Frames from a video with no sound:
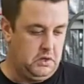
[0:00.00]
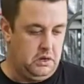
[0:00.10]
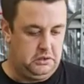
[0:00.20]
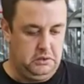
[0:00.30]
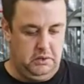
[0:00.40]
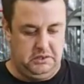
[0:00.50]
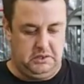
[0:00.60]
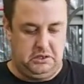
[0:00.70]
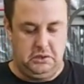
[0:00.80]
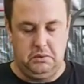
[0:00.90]
a 2"
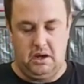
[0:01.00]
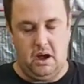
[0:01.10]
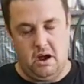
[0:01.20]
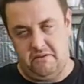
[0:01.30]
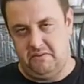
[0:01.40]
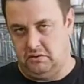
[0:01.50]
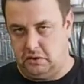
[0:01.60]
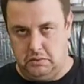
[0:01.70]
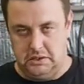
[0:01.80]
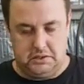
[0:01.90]
to 2.5 or
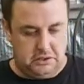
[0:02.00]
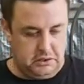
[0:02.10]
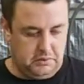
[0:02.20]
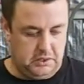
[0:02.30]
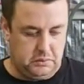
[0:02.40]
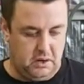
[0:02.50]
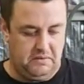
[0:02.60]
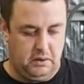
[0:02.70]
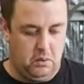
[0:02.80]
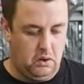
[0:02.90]
2" to 2",
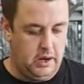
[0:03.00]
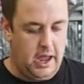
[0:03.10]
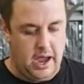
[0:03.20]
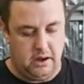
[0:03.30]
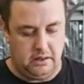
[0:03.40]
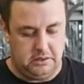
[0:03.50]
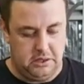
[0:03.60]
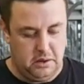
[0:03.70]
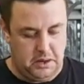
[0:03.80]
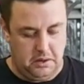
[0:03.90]
whatever you want, out of the
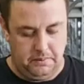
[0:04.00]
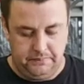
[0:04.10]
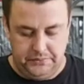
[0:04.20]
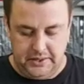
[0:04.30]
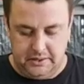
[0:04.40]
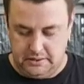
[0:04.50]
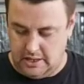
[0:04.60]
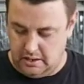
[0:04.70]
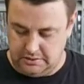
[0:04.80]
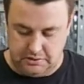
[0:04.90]
turbo
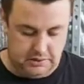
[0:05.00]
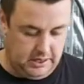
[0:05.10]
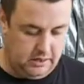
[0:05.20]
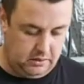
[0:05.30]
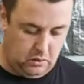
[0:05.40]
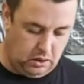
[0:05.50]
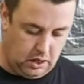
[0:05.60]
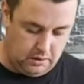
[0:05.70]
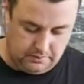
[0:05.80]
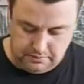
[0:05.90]
down to the
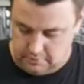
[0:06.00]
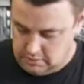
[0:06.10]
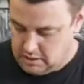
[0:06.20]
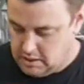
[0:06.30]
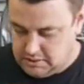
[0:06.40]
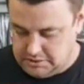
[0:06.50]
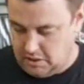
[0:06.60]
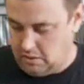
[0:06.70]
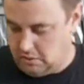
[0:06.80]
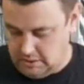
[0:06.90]
intercooler. So
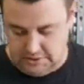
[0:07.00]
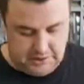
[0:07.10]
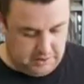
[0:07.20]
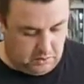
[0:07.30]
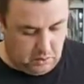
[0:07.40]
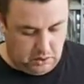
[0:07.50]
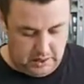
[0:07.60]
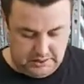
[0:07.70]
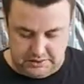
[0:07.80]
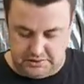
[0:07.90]
on this
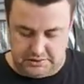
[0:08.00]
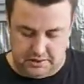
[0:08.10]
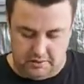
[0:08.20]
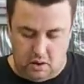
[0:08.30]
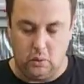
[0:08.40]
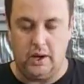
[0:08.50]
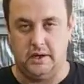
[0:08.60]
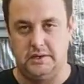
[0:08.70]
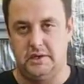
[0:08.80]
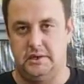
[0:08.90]
intercooler, this is an old
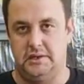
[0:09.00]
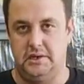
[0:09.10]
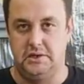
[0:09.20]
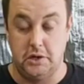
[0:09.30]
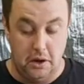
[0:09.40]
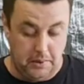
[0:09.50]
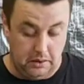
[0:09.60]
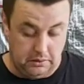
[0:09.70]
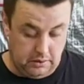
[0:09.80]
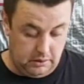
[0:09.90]
XR6
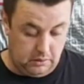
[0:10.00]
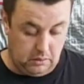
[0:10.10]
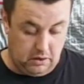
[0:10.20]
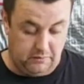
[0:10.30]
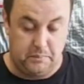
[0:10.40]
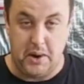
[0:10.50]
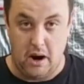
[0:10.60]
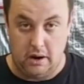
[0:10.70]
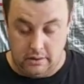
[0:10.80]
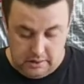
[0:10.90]
turbo intercooler off of
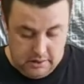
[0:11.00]
Barra.